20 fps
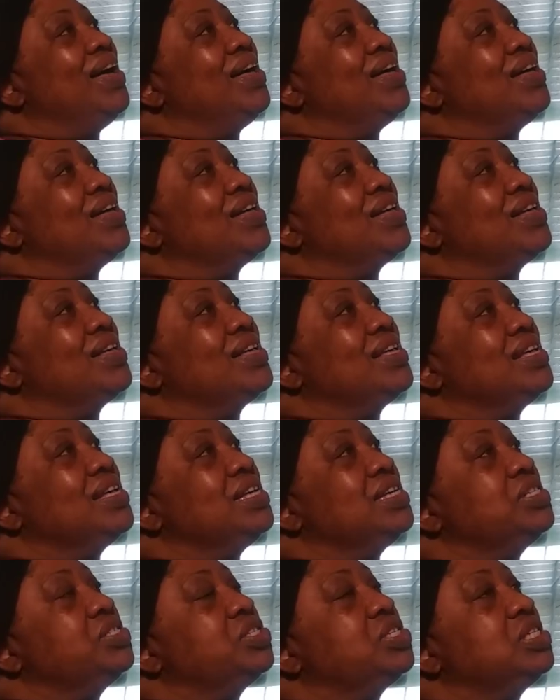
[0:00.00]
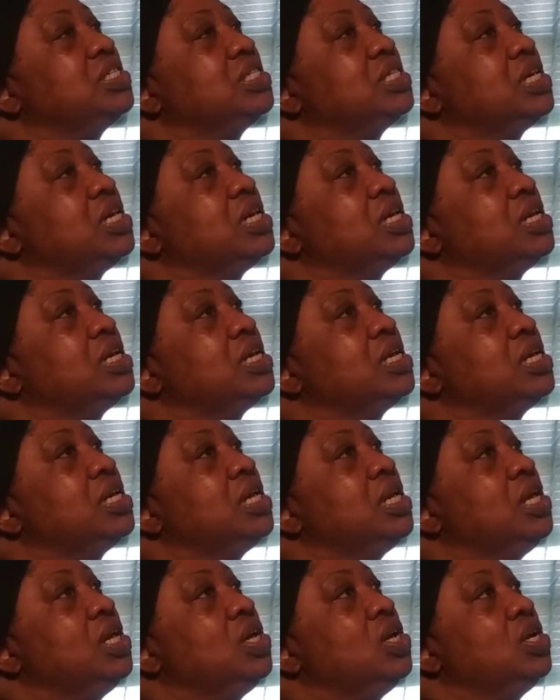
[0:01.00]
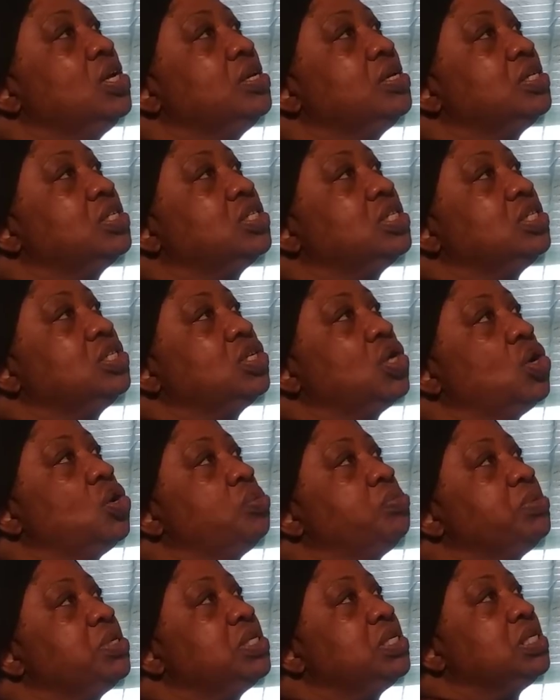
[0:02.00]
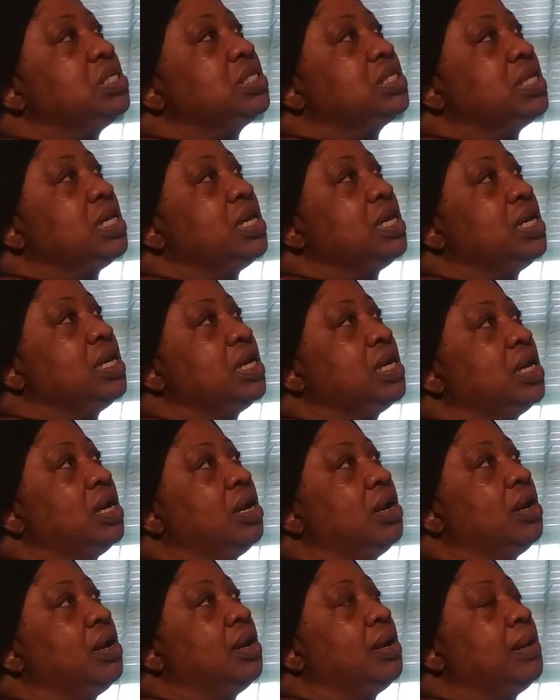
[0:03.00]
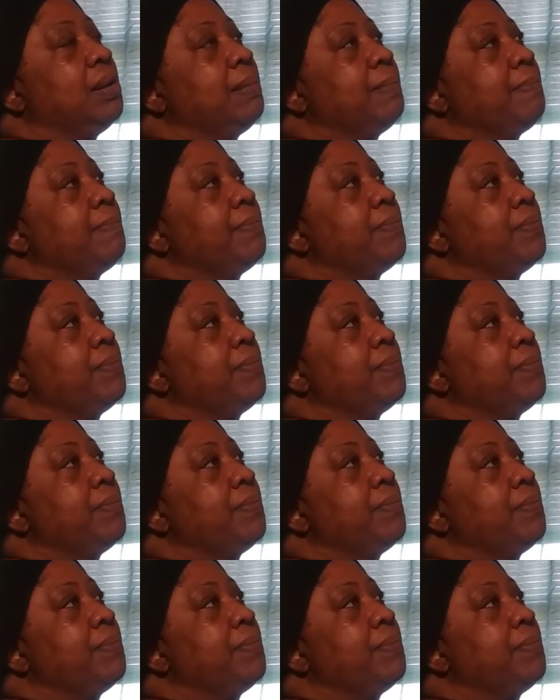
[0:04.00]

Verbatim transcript: uh, and she said, she told me, she said, um,